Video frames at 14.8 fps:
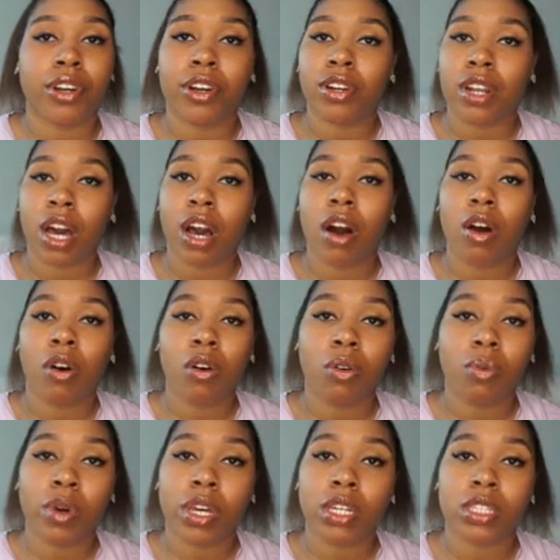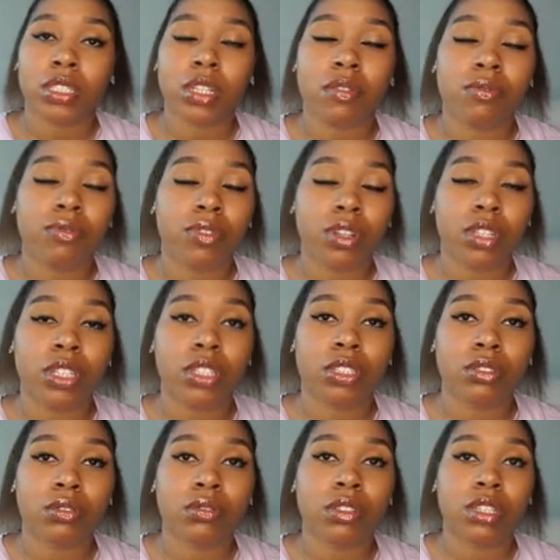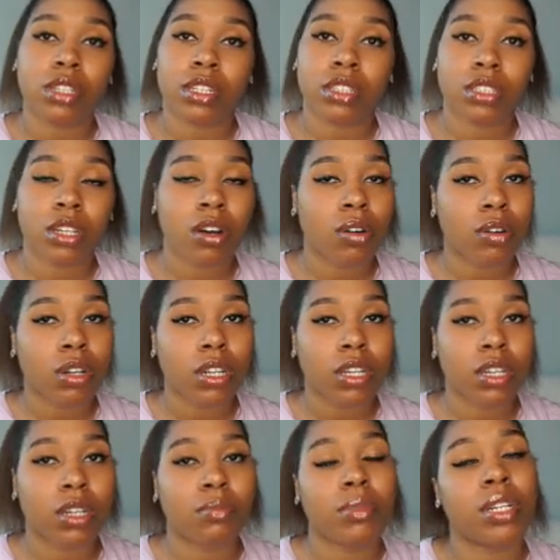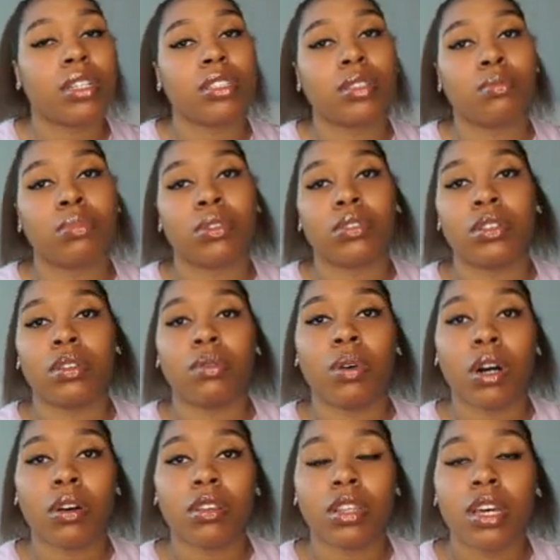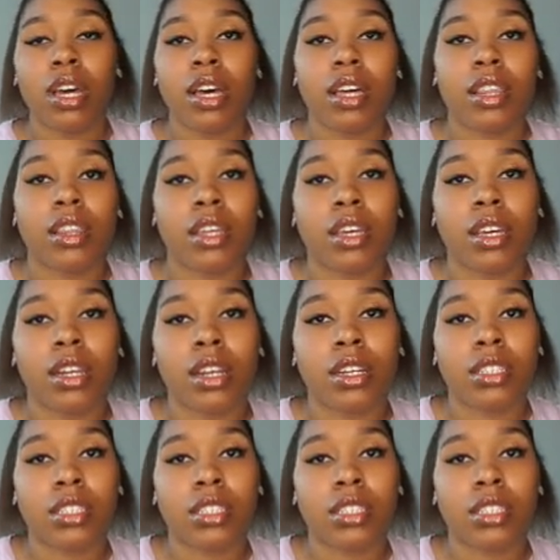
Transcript: you're not always fully, truly, and totally committed to building wealth, then